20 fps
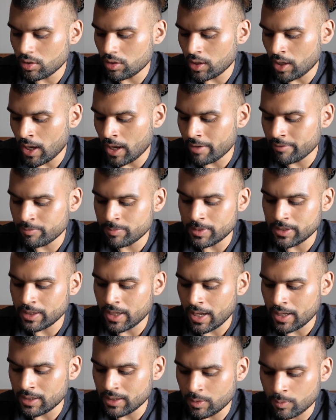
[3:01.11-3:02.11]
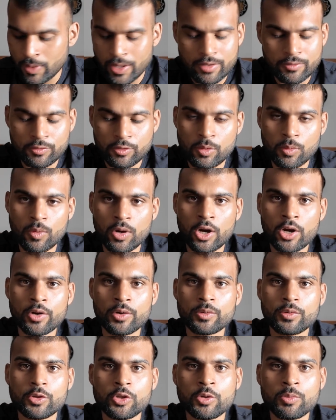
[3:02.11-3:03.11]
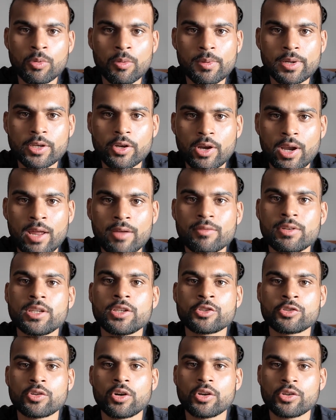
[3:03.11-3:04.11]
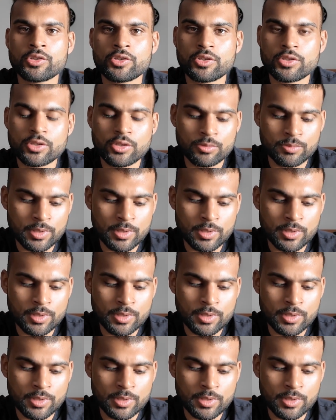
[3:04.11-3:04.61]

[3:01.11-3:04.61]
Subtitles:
have been gaining weight for a while, you probably don't have any structure to your